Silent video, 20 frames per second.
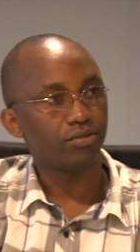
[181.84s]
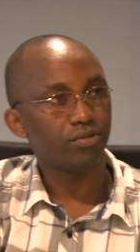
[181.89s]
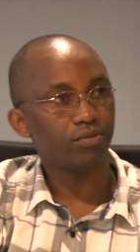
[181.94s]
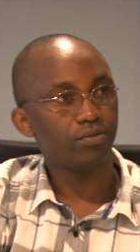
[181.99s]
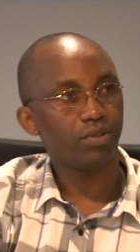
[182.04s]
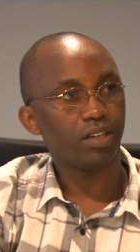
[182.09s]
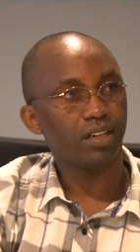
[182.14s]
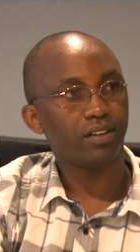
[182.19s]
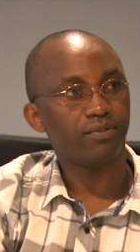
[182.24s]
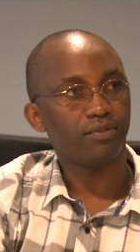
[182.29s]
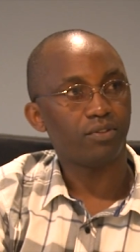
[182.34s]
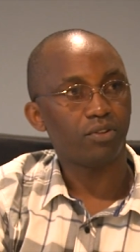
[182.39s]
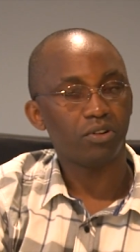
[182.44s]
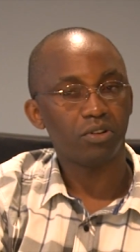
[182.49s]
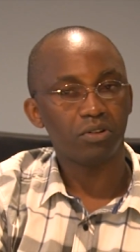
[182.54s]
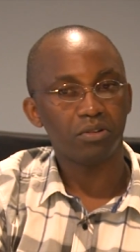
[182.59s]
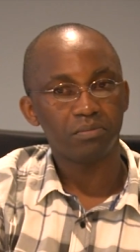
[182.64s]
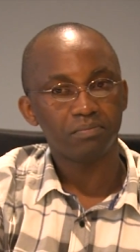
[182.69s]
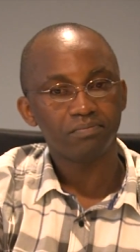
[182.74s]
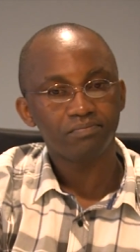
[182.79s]
who work
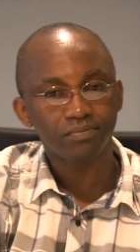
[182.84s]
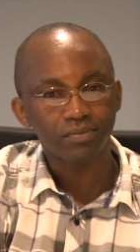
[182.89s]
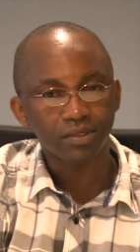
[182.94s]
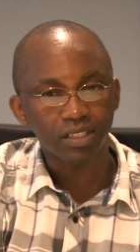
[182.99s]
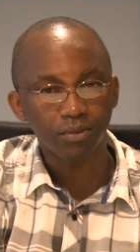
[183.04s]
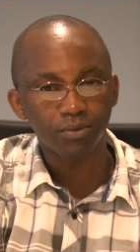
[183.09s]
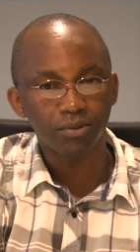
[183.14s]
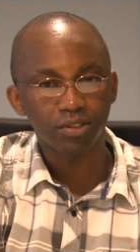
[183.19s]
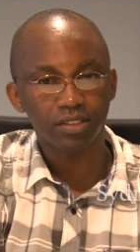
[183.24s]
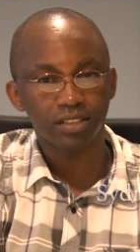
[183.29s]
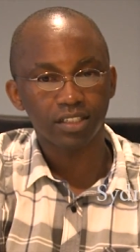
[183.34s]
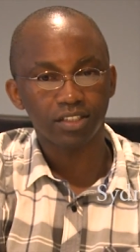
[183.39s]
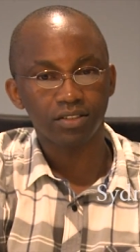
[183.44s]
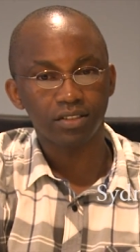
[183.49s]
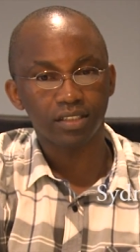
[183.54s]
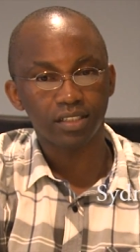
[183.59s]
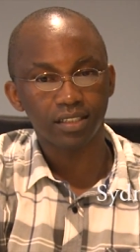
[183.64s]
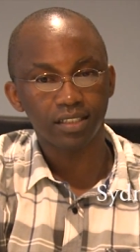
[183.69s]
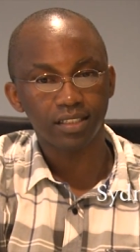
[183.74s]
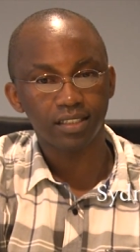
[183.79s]
for the water
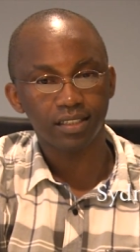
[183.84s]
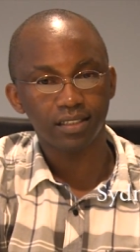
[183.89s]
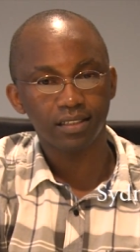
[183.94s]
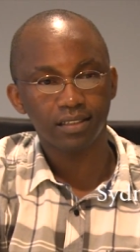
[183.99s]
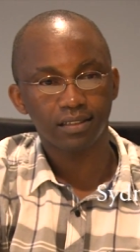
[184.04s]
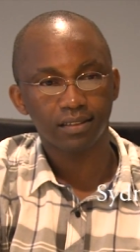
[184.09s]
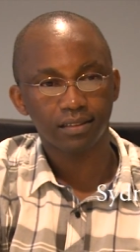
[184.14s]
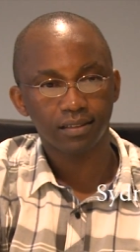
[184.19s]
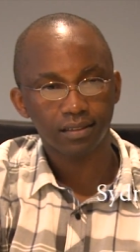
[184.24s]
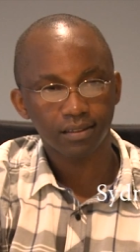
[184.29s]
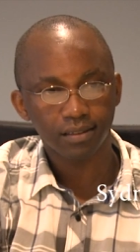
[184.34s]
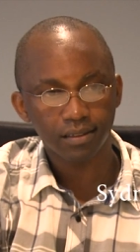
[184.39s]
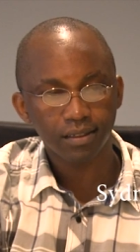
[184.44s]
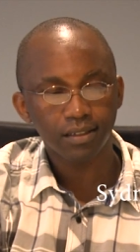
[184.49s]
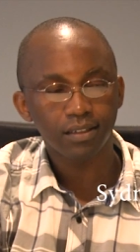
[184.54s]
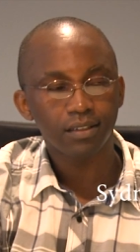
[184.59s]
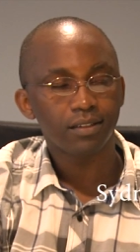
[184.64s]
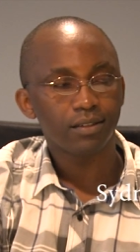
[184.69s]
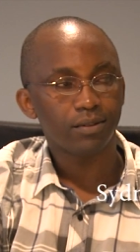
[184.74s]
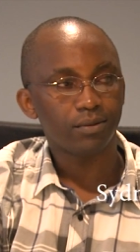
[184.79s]
utility
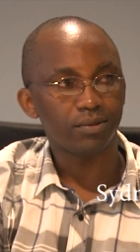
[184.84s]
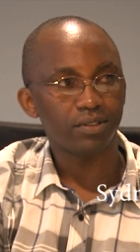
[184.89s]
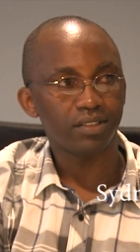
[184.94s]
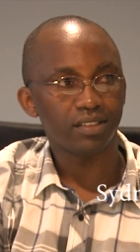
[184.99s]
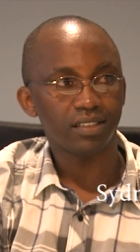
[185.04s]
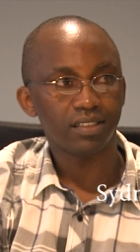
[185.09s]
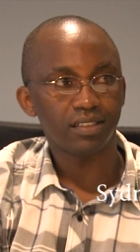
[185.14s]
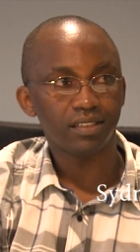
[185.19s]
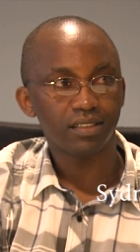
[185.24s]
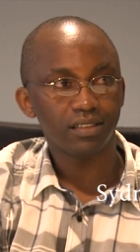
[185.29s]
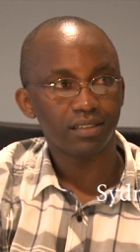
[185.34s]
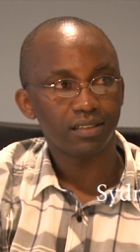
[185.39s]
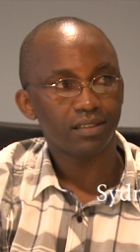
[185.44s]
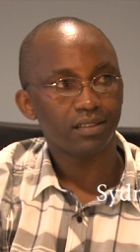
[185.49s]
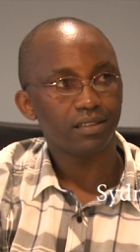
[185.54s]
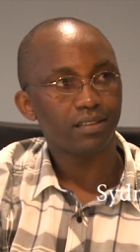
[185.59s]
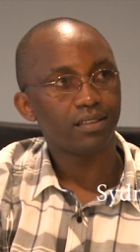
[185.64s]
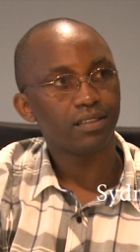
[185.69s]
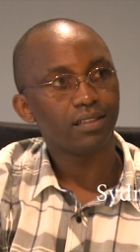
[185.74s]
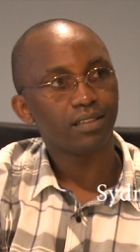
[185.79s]
within
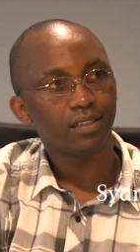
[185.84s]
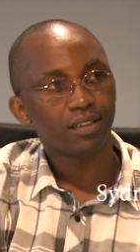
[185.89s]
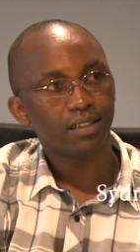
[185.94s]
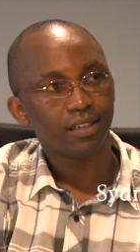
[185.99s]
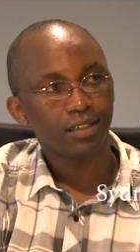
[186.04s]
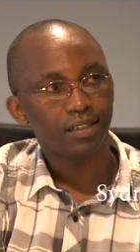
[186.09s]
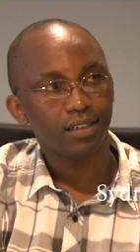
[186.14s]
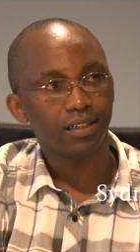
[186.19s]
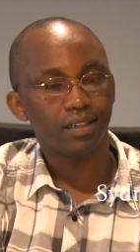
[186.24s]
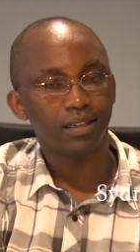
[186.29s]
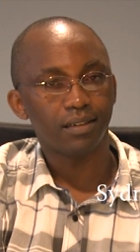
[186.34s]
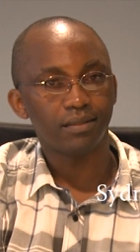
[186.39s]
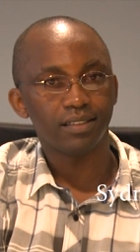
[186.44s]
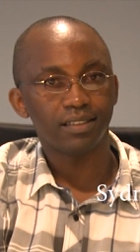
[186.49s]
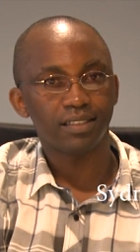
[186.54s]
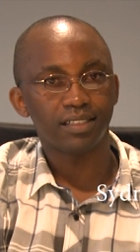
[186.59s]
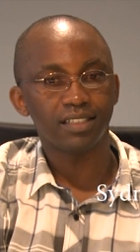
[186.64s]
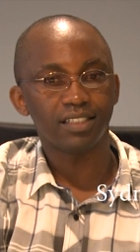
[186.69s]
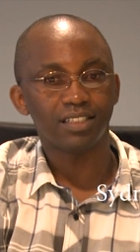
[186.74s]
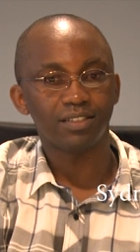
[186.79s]
uh, the
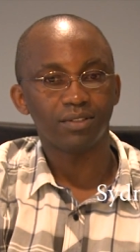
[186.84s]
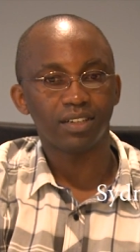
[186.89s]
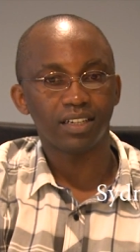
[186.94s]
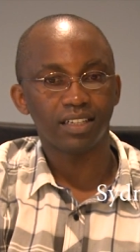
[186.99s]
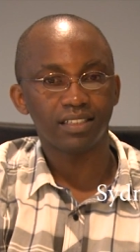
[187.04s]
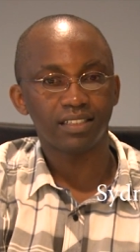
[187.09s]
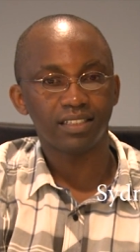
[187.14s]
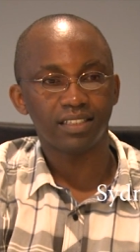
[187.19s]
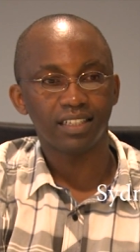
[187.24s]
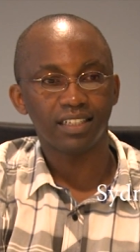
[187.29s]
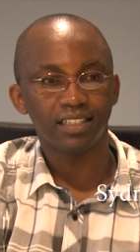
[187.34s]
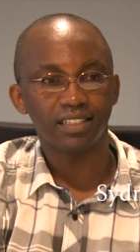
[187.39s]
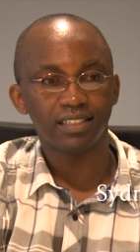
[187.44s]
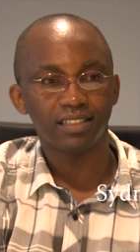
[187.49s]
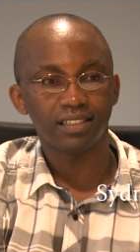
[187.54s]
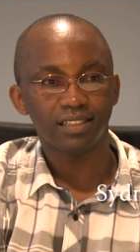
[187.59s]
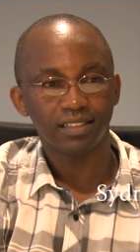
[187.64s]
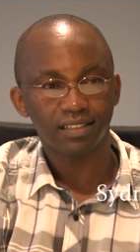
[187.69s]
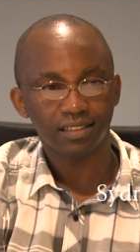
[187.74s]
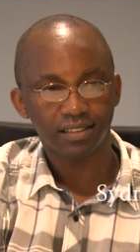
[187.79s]
city where I stay
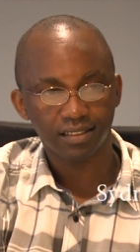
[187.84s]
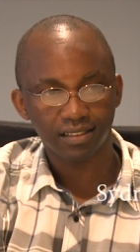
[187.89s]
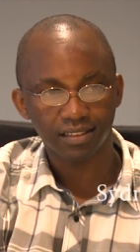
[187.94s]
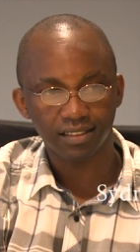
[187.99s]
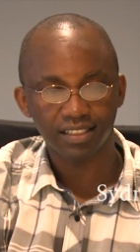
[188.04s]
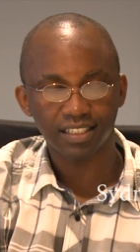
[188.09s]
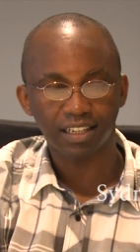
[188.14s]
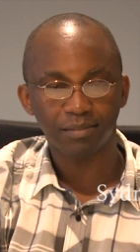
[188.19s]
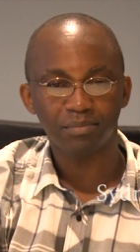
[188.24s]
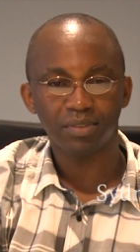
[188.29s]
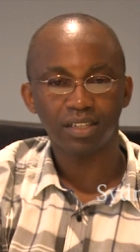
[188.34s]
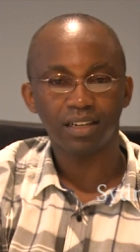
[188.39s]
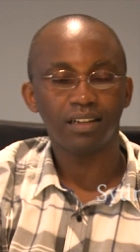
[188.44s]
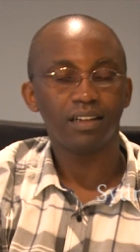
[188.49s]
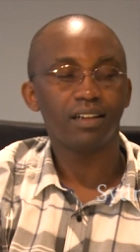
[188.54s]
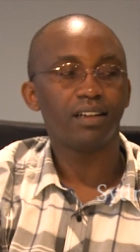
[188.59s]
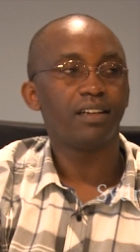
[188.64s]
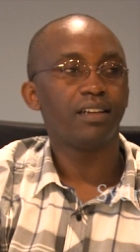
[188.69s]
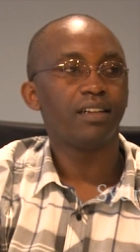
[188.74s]
in Zambia.